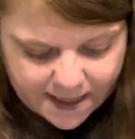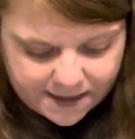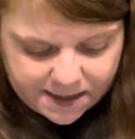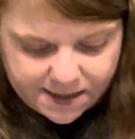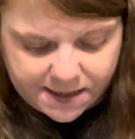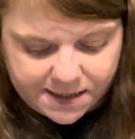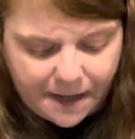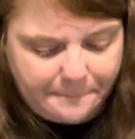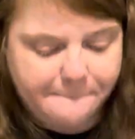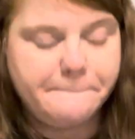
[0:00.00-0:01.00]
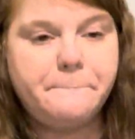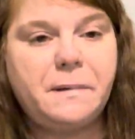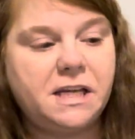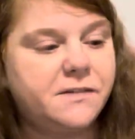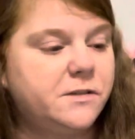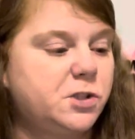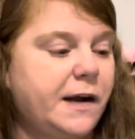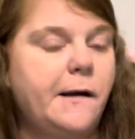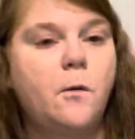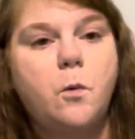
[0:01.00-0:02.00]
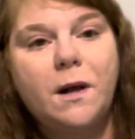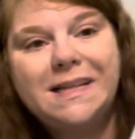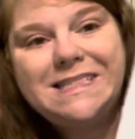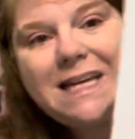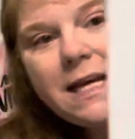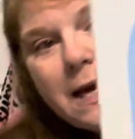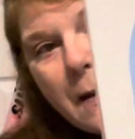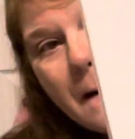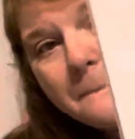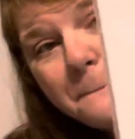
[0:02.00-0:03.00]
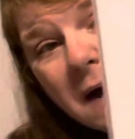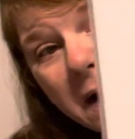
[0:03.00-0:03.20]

This is Peaceful Tranquility by